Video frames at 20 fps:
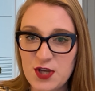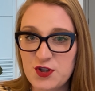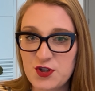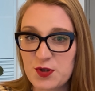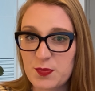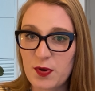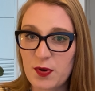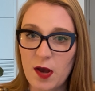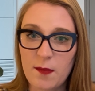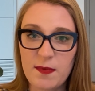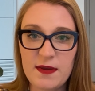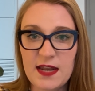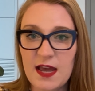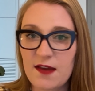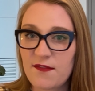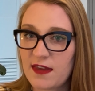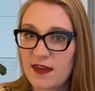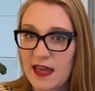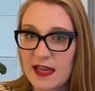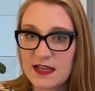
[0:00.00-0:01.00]
you'll probably
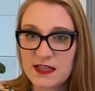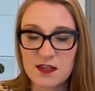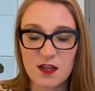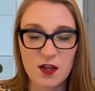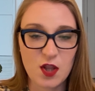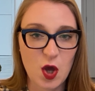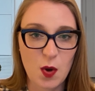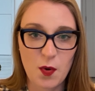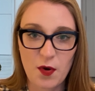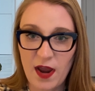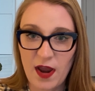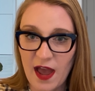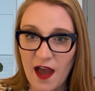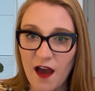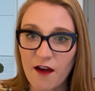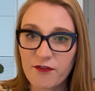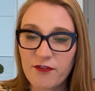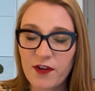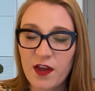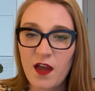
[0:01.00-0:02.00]
navigate to the lower
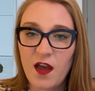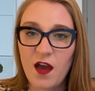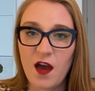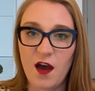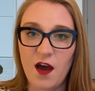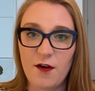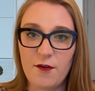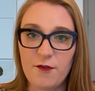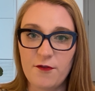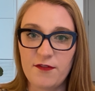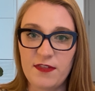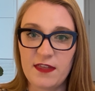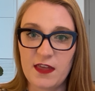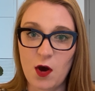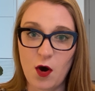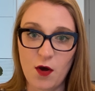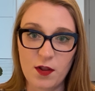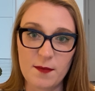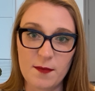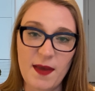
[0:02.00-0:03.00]
half of the
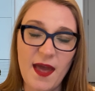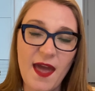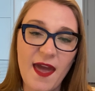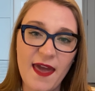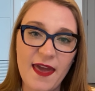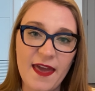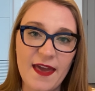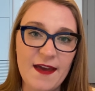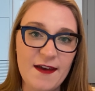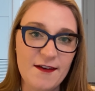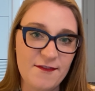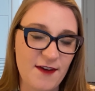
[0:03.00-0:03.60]
column A,